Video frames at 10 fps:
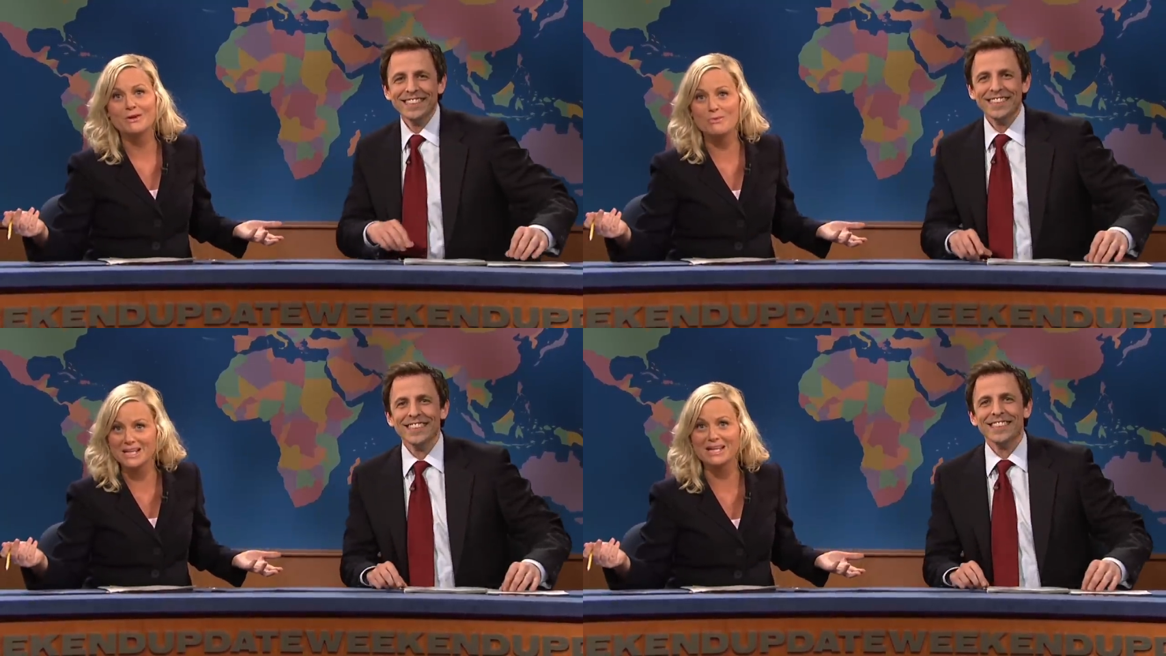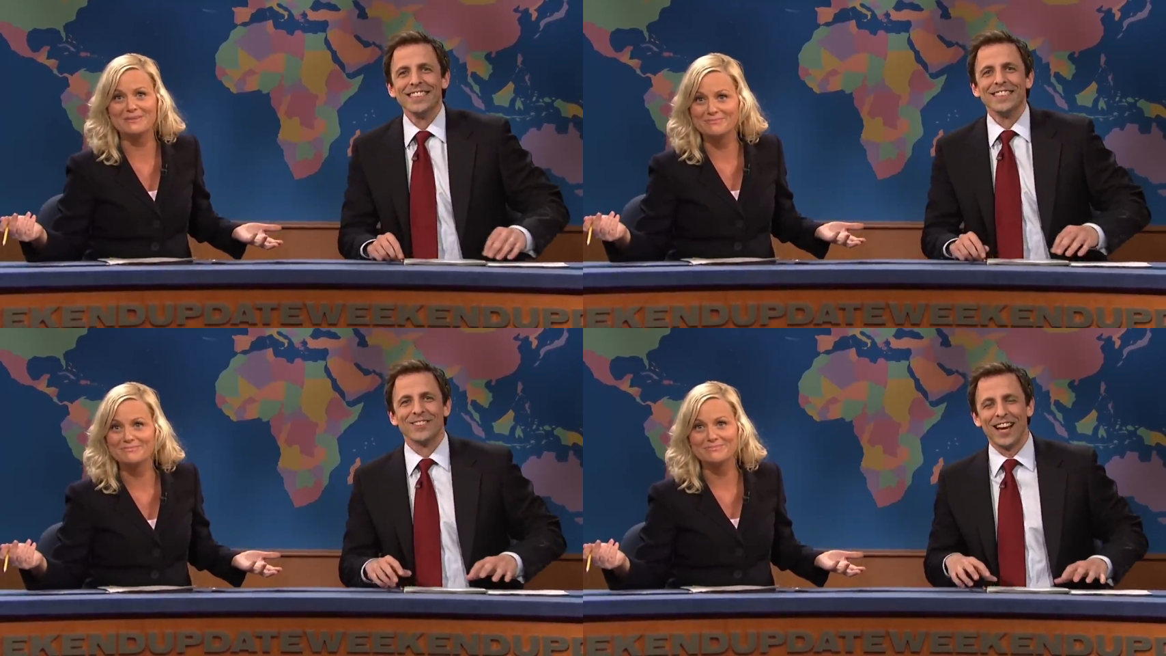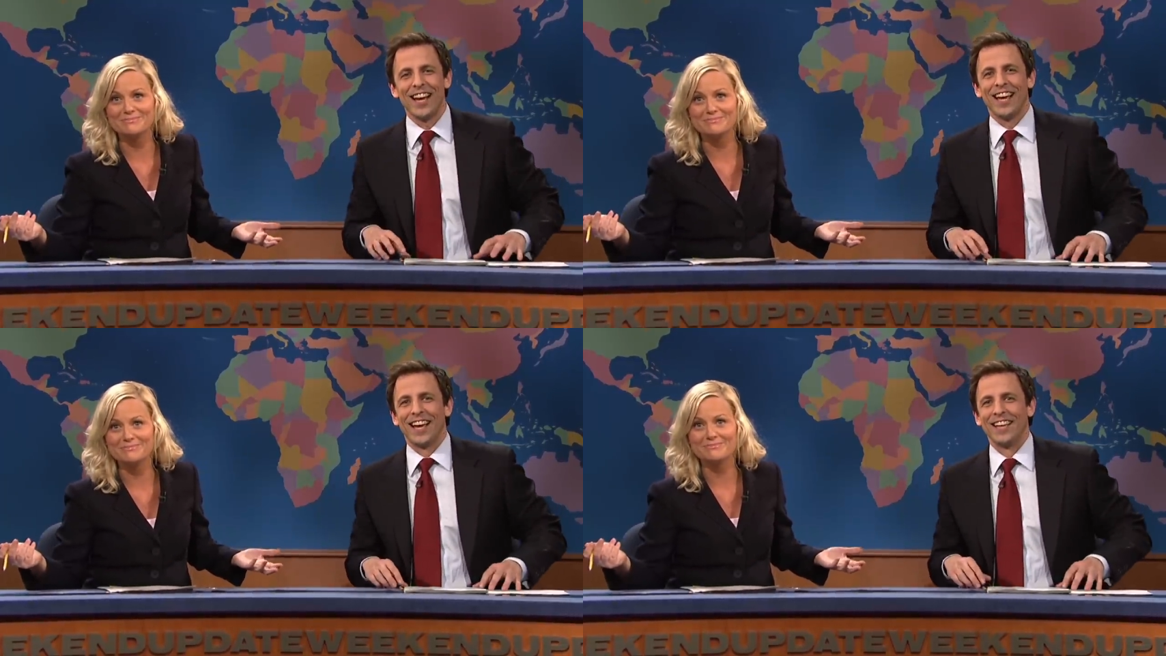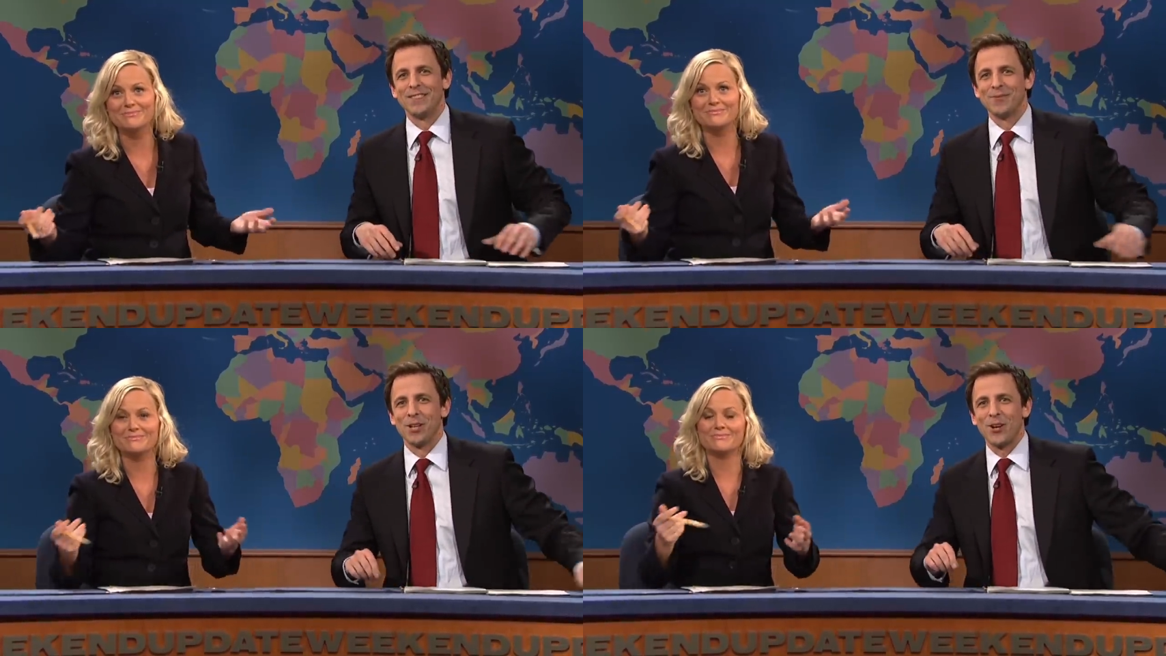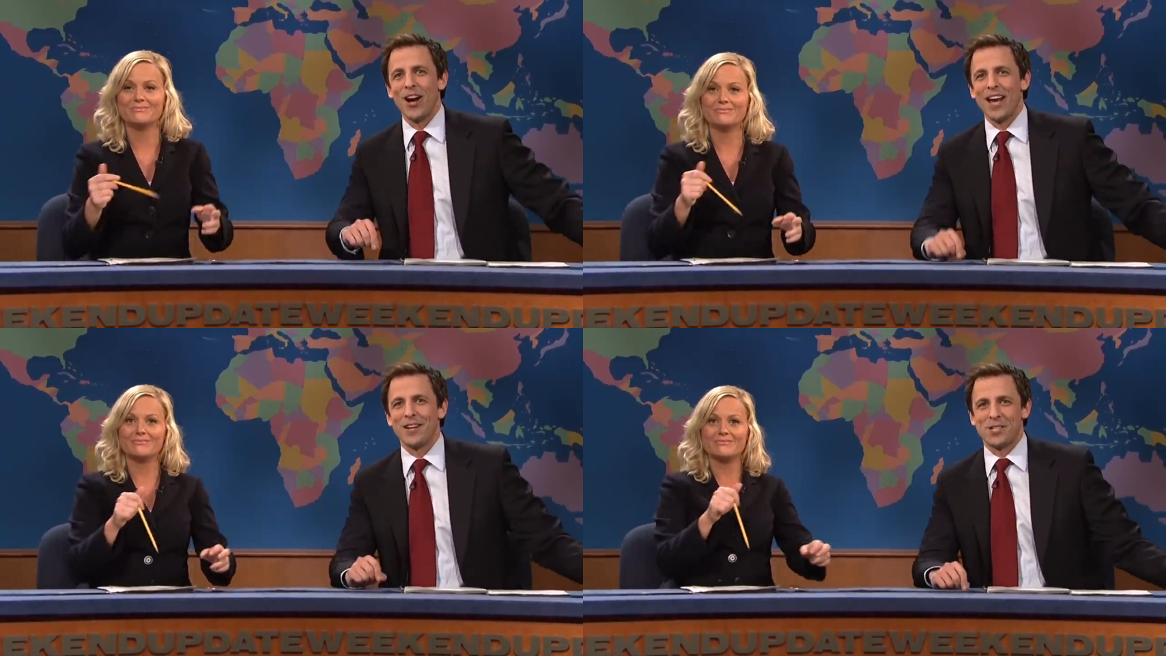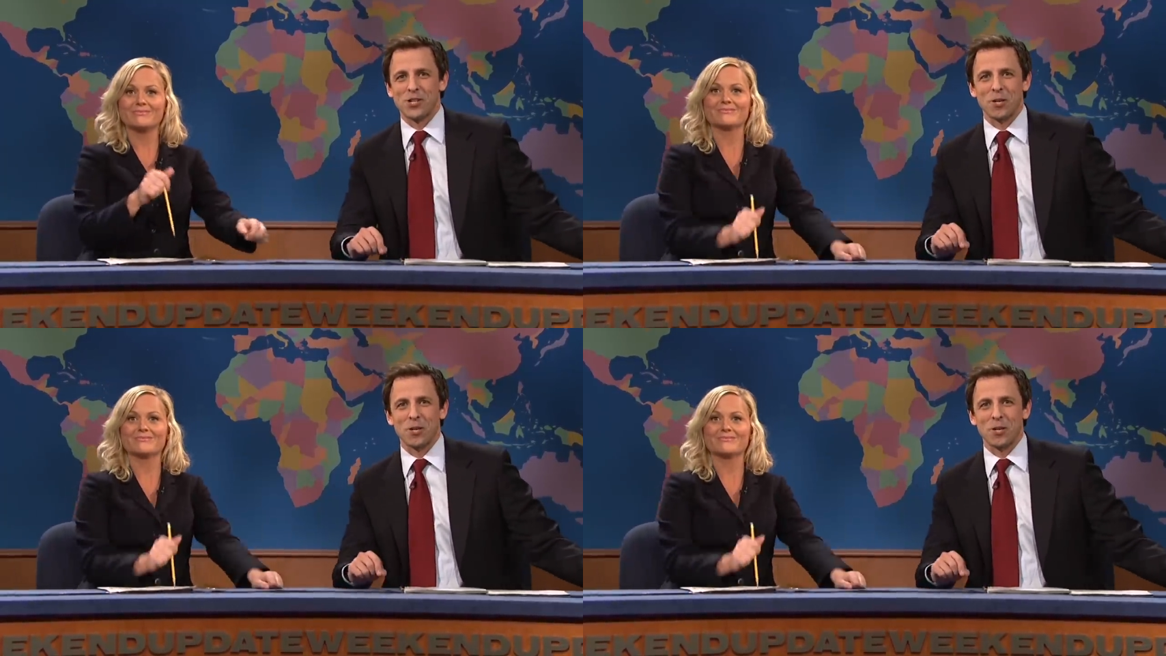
Speaker 1: Really? Really? Blagojevich,